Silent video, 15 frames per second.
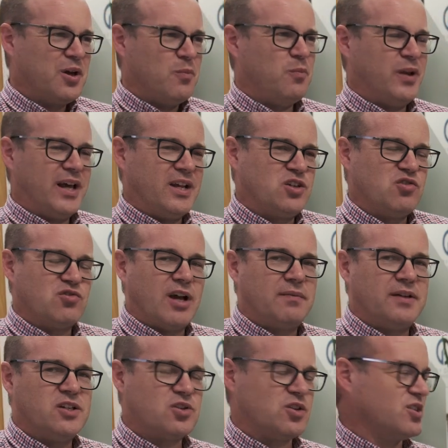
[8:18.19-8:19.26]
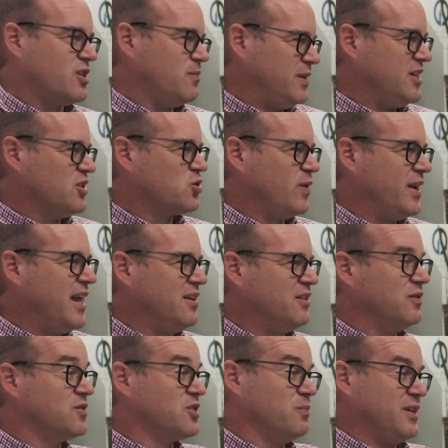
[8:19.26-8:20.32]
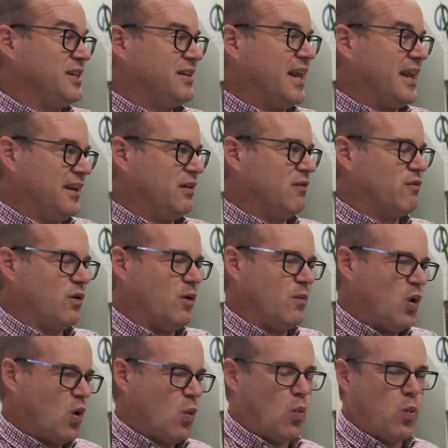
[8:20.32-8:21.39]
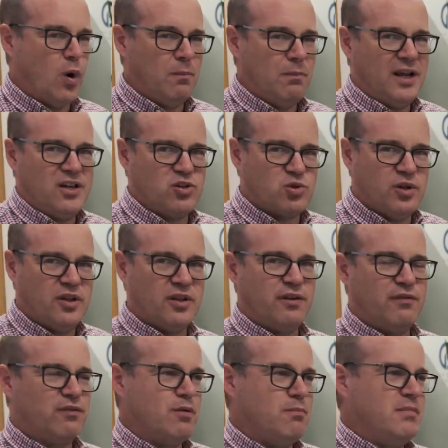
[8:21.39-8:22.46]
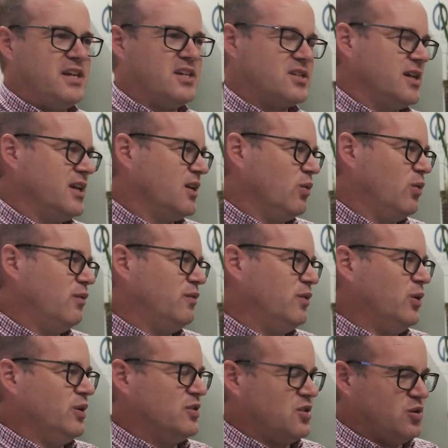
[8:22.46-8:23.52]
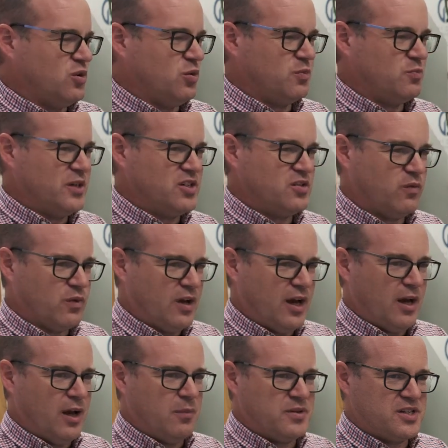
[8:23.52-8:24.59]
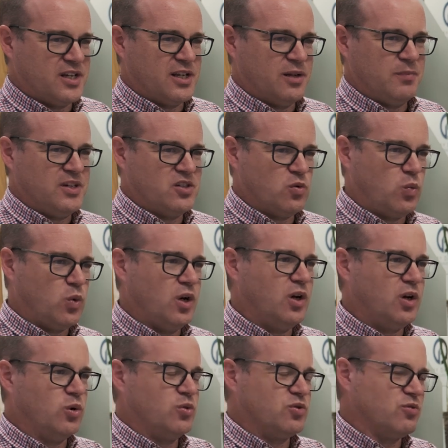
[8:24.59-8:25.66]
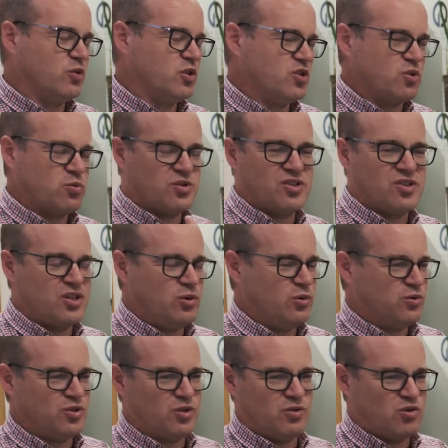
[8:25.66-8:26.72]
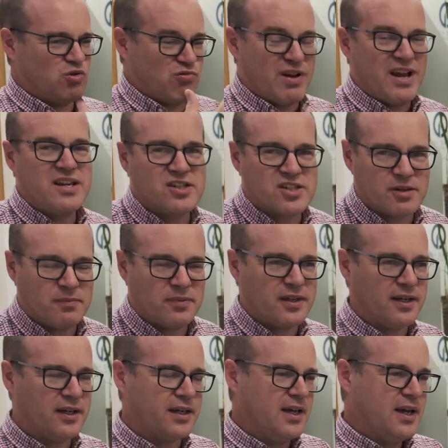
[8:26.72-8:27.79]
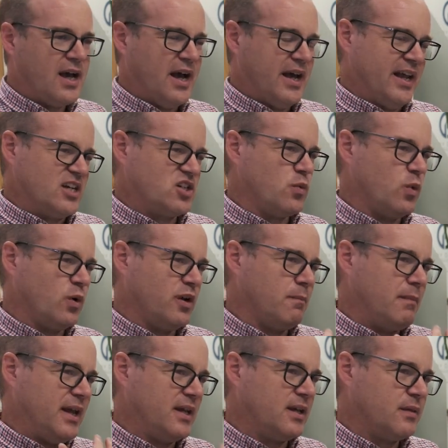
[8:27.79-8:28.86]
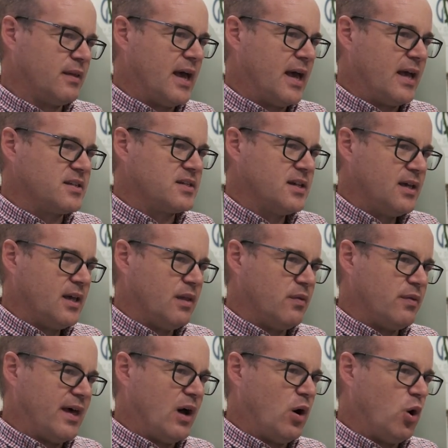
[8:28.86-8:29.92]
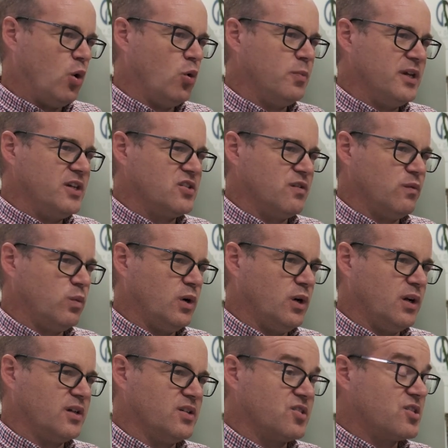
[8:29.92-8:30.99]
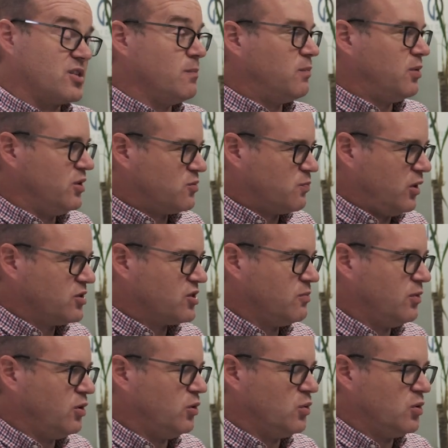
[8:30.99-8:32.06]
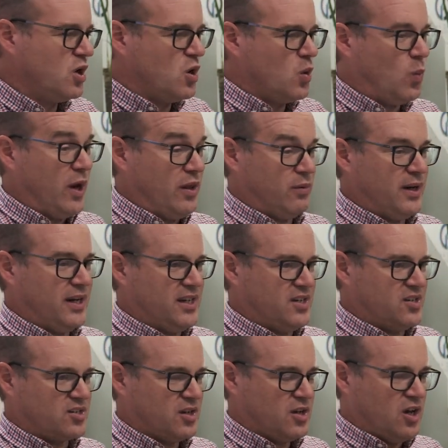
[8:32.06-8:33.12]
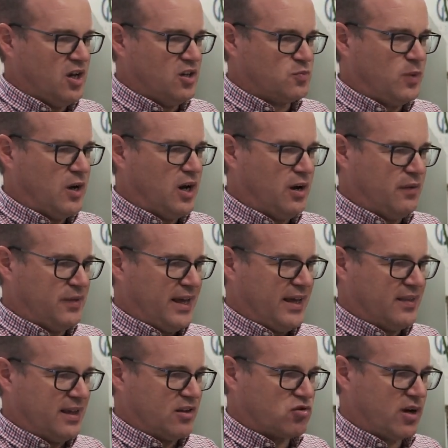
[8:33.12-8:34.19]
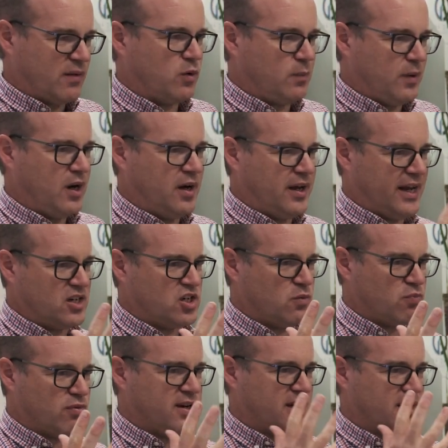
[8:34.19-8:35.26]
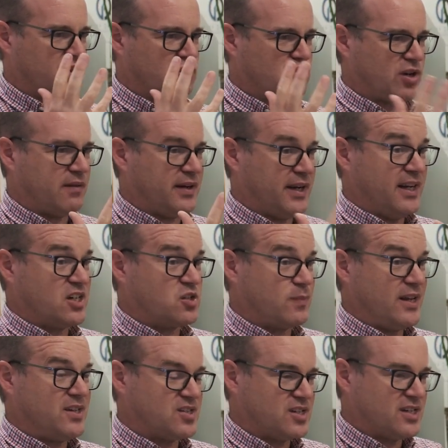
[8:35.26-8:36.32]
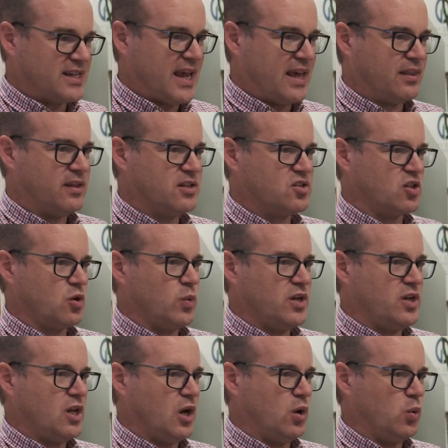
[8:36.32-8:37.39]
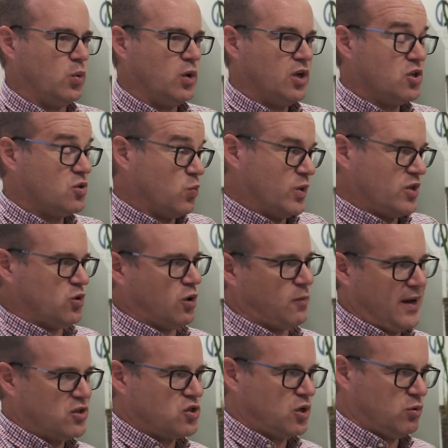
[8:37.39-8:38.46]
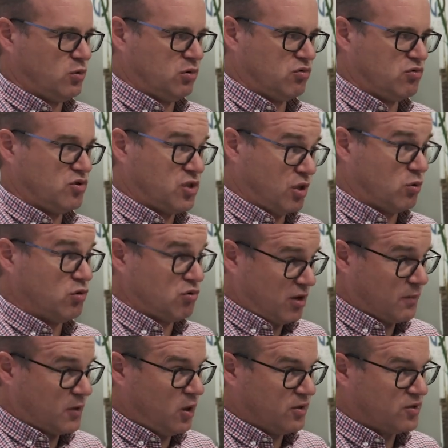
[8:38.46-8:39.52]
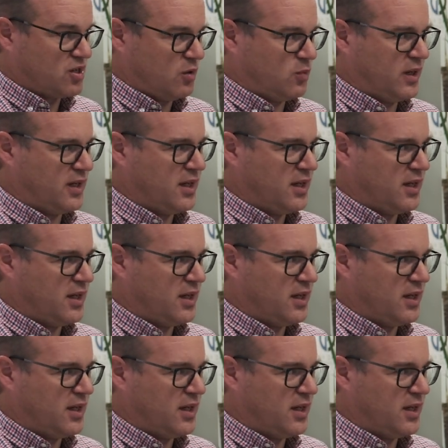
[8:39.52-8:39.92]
But actually, travel is just the means to an end of somebody getting from one place to another for a meeting, or to do a particular piece of work, or some consultancy, or to create something. And actually, we want to make that whole piece of work as simple as possible, whether it is as part of that travel part, and actually bringing the travel and expense together. So we talk about total trip cost, don't we?